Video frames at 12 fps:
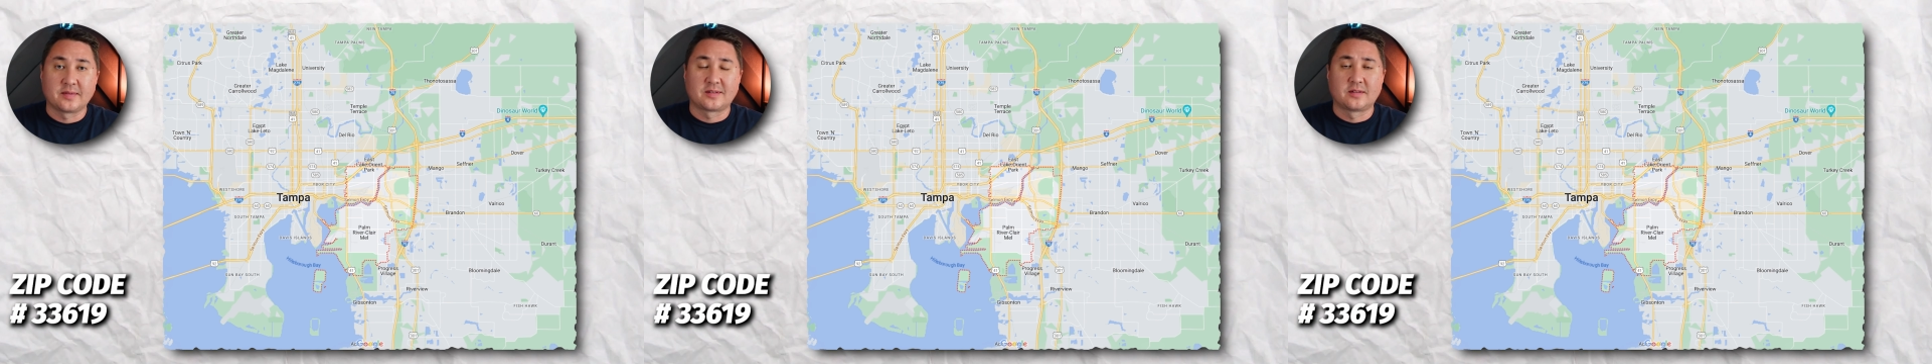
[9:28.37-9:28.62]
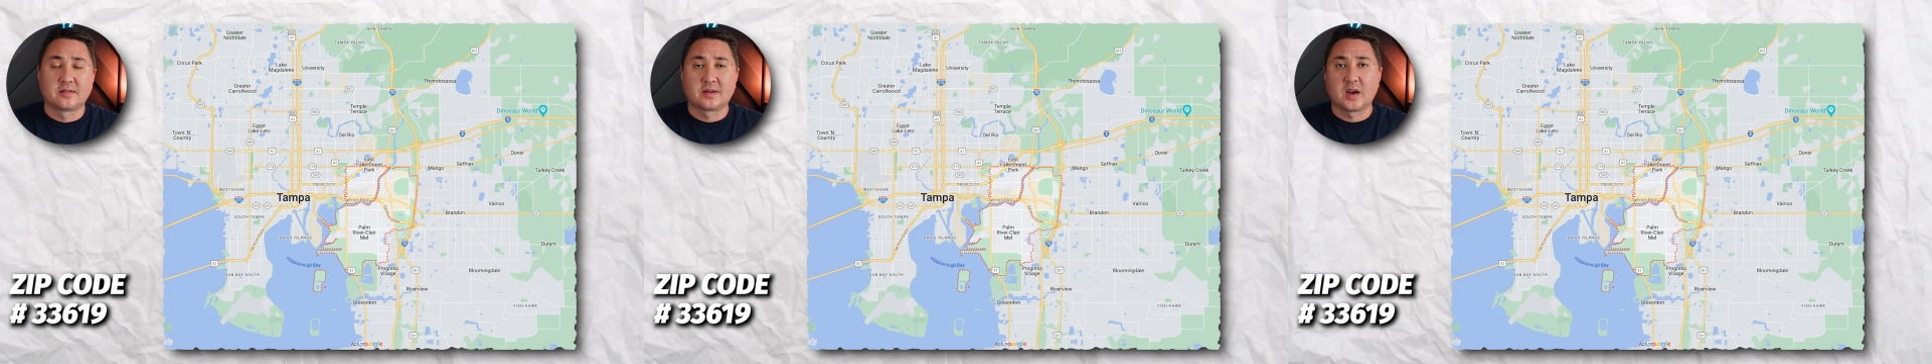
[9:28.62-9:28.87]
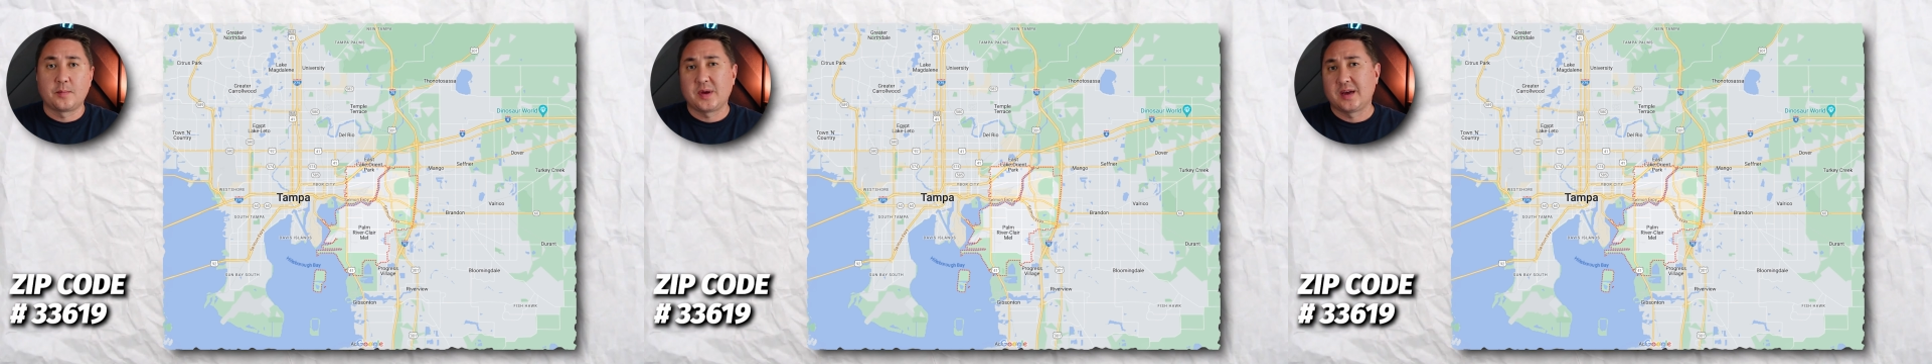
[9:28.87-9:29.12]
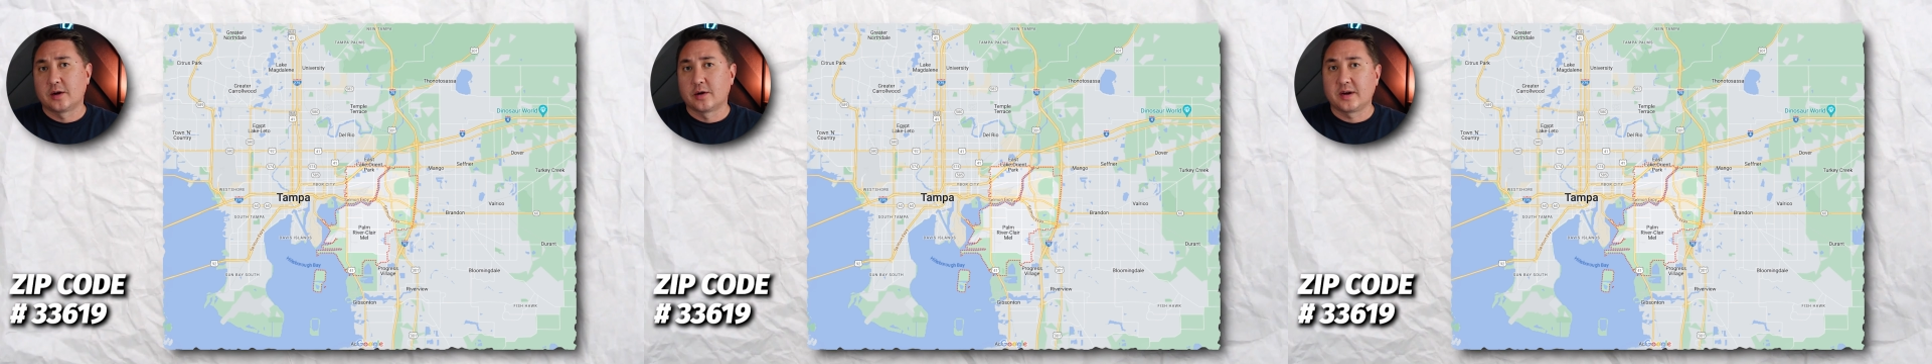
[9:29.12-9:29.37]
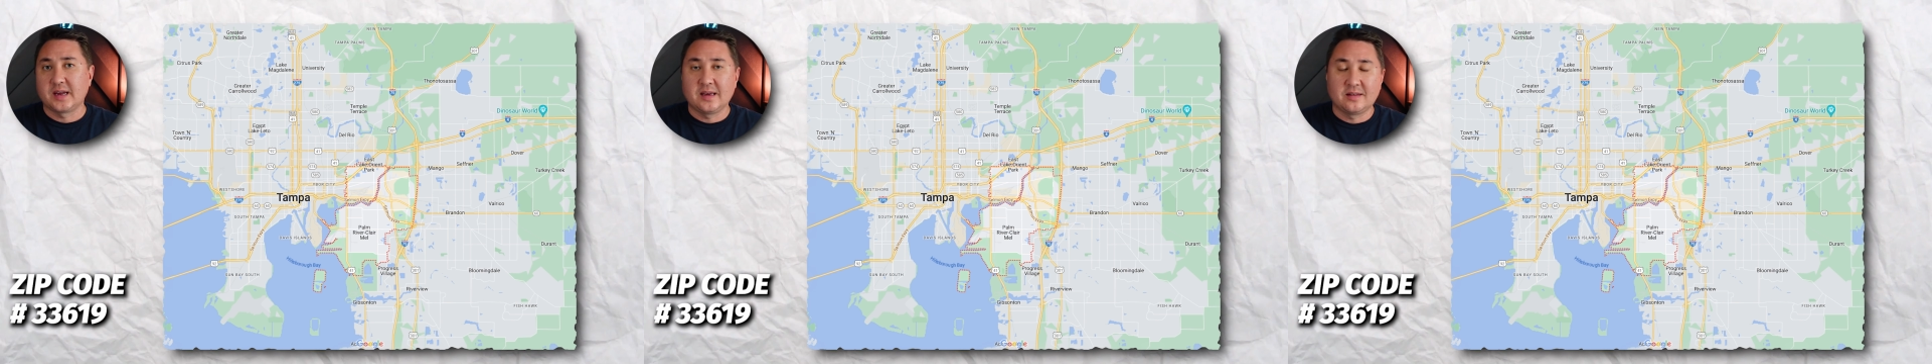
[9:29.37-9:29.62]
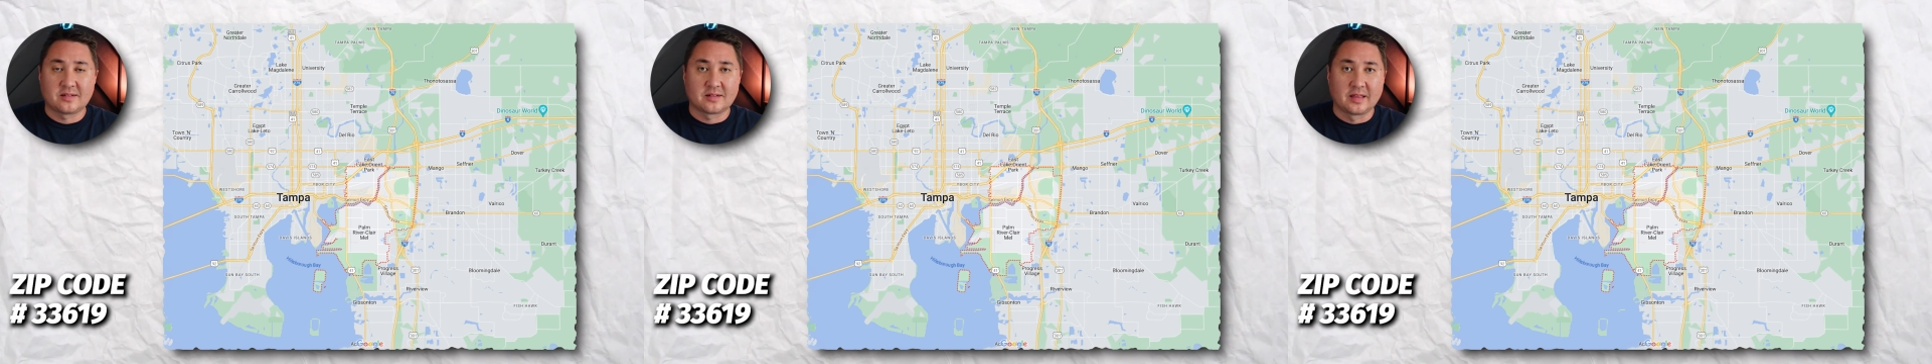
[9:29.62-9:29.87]
This is going to be your
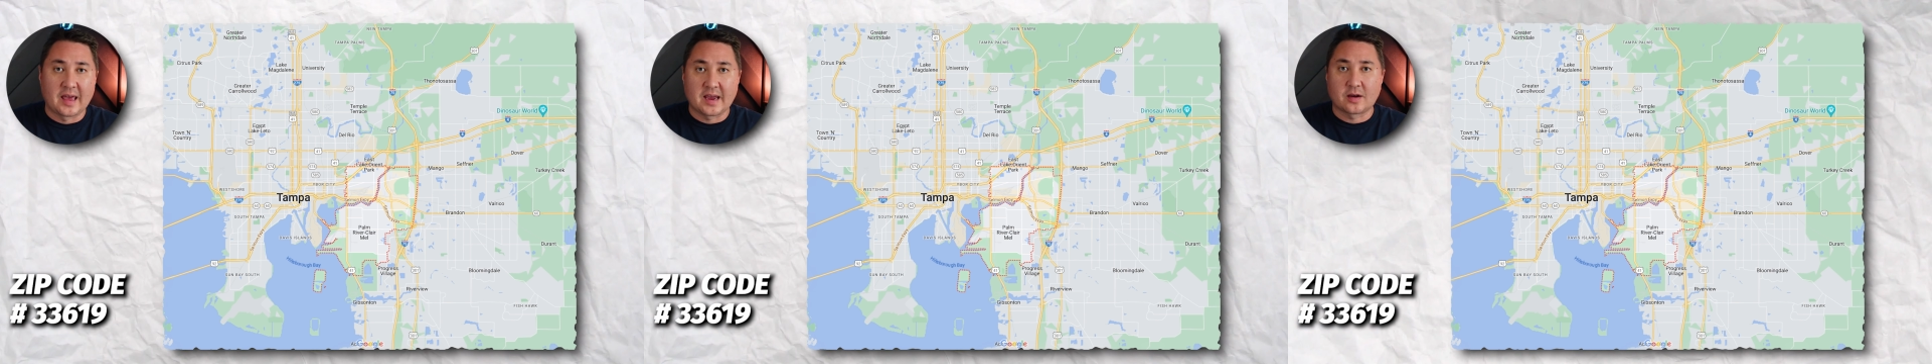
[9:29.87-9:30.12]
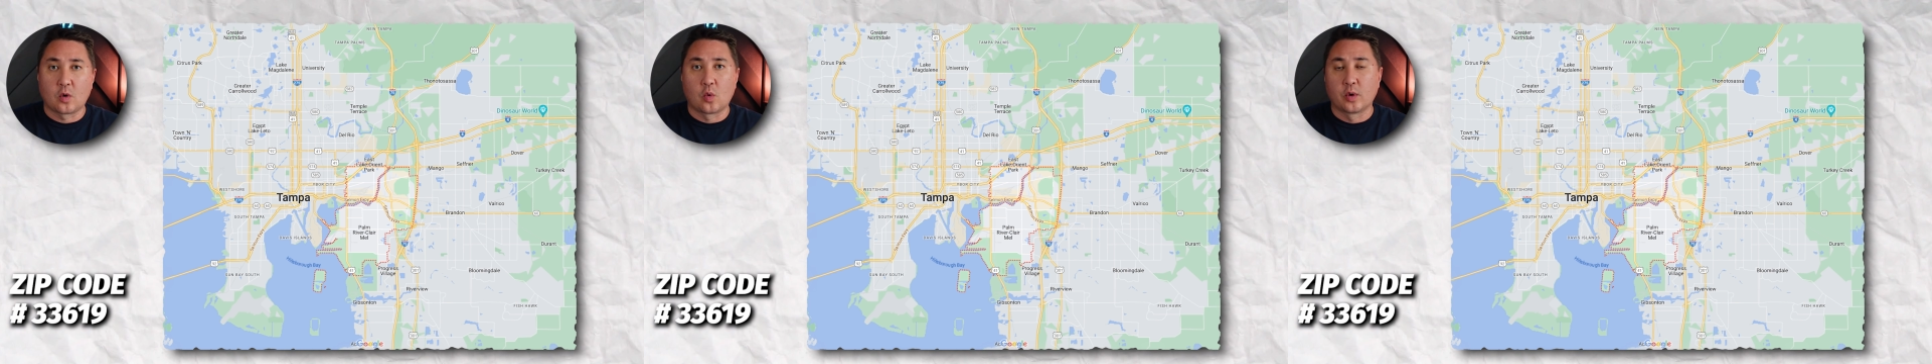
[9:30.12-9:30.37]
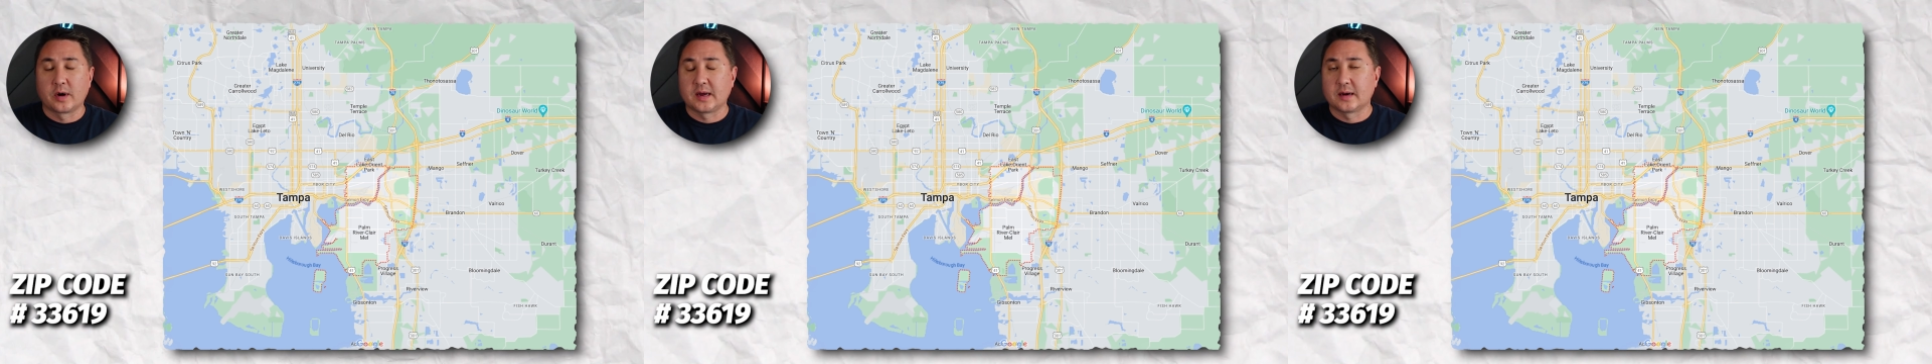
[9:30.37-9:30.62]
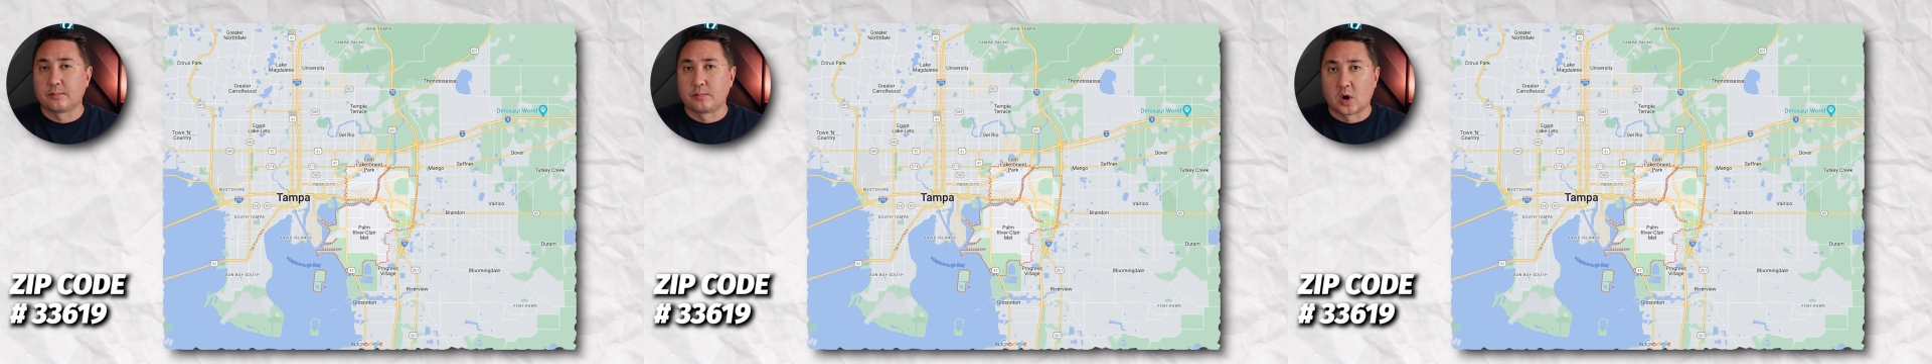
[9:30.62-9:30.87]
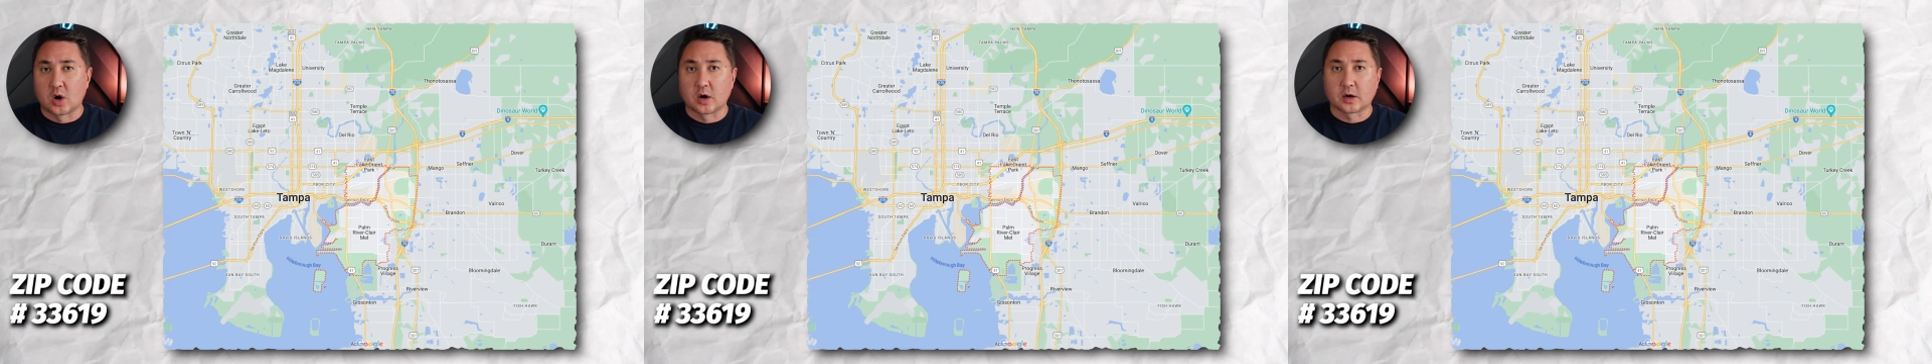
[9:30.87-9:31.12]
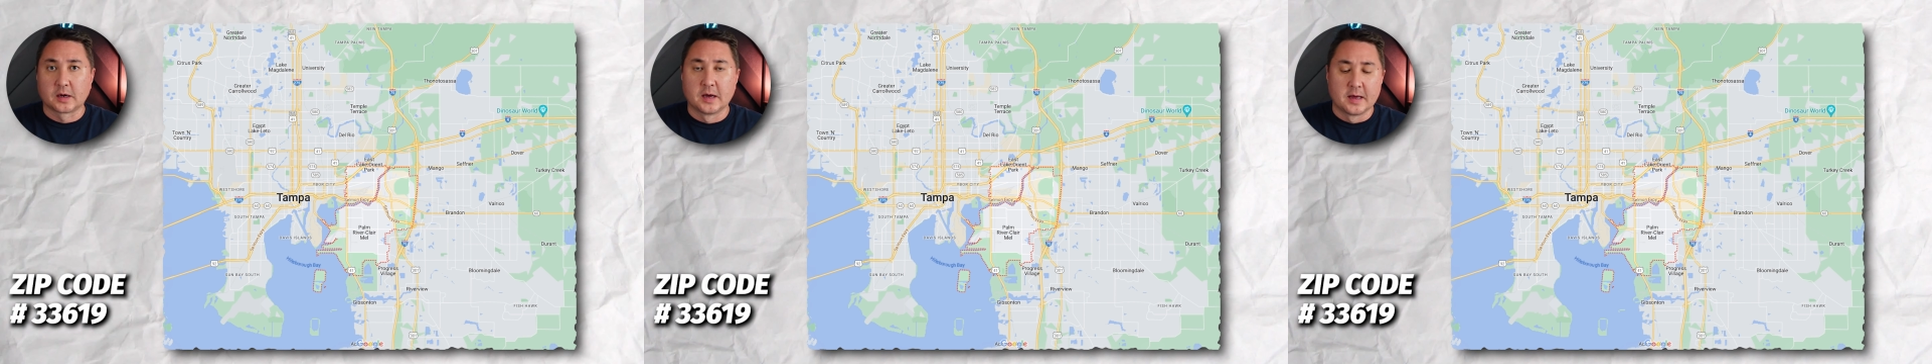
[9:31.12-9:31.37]
East Lake Orient
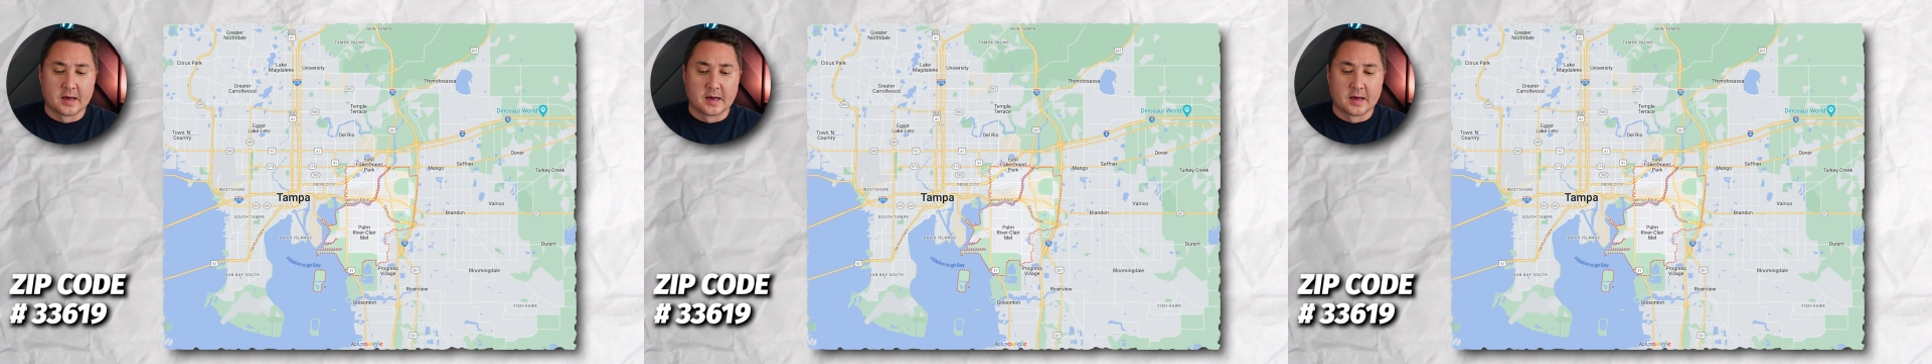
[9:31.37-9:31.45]
Park,